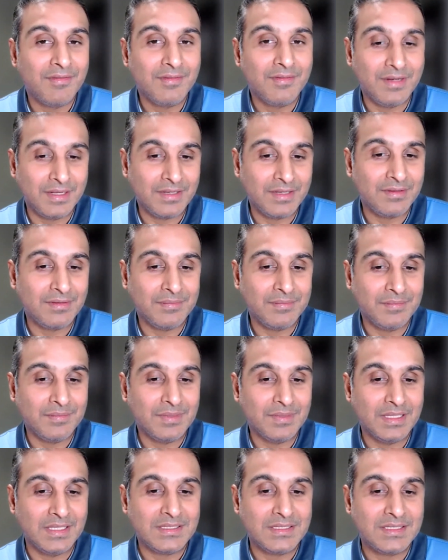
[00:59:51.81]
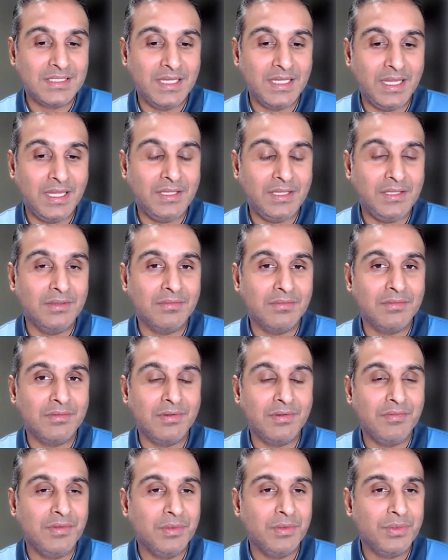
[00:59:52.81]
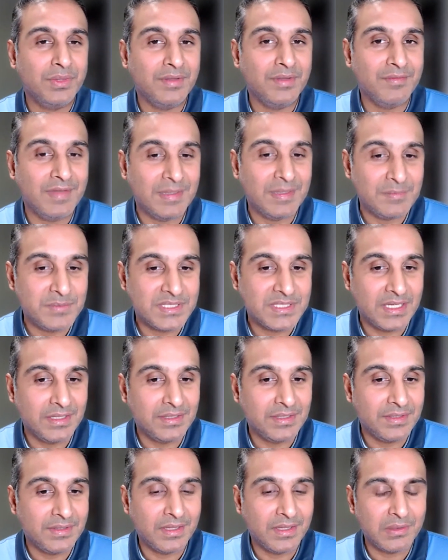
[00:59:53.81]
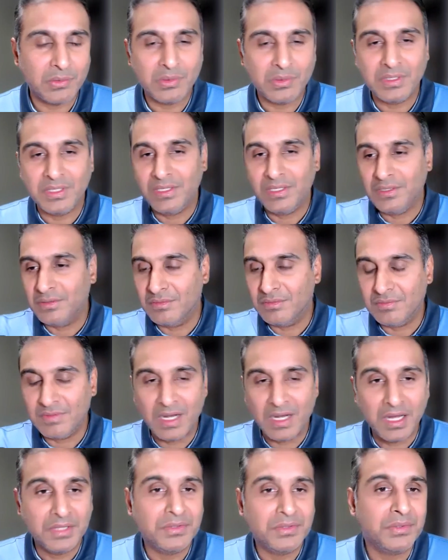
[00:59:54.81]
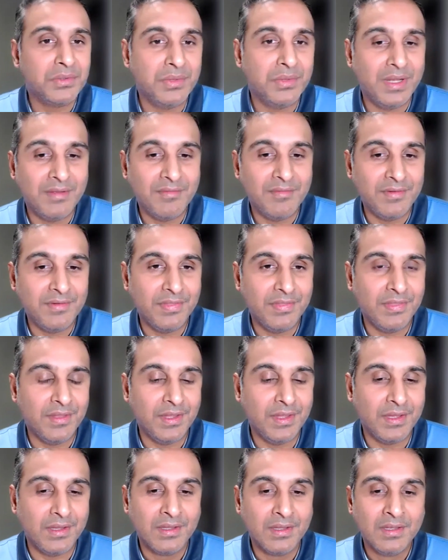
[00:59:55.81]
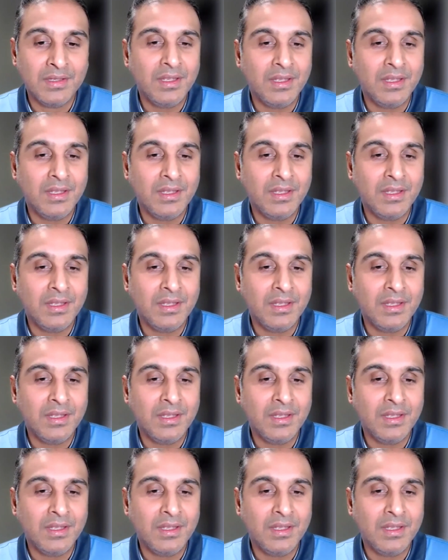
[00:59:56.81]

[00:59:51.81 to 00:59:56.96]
Like, let's say you've reviewed the website thoroughly, you've gone through everything,